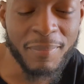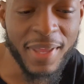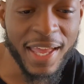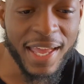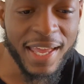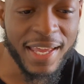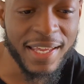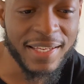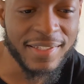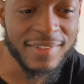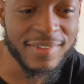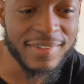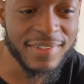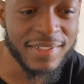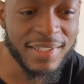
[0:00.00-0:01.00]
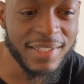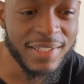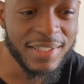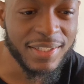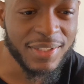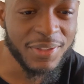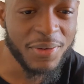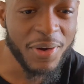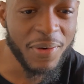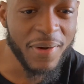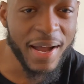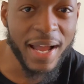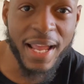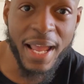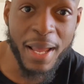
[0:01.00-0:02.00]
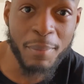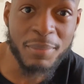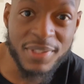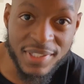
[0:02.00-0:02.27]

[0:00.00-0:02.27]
and I am